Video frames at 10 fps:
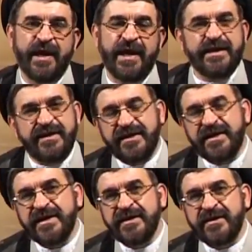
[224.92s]

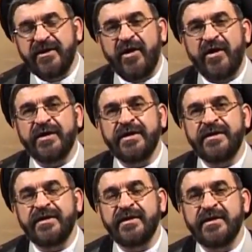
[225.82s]
Anything
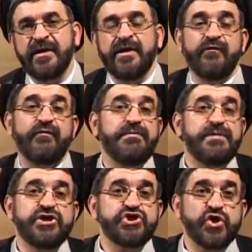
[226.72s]
inside will
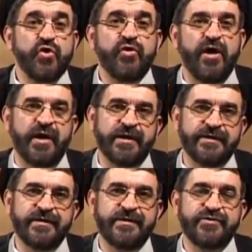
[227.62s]
be shown
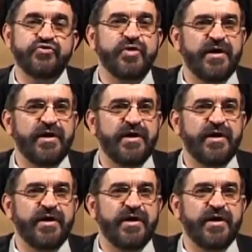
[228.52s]
to